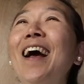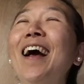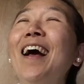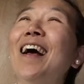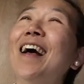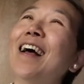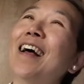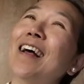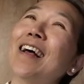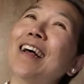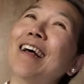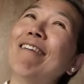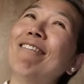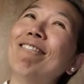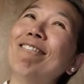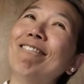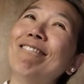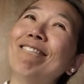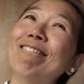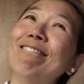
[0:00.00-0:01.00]

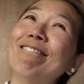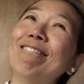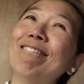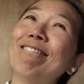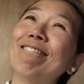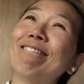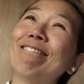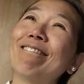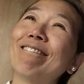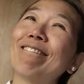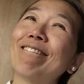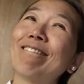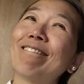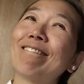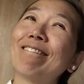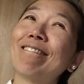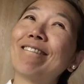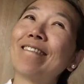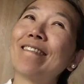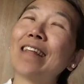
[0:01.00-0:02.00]

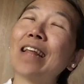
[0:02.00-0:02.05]
Nobody speaks.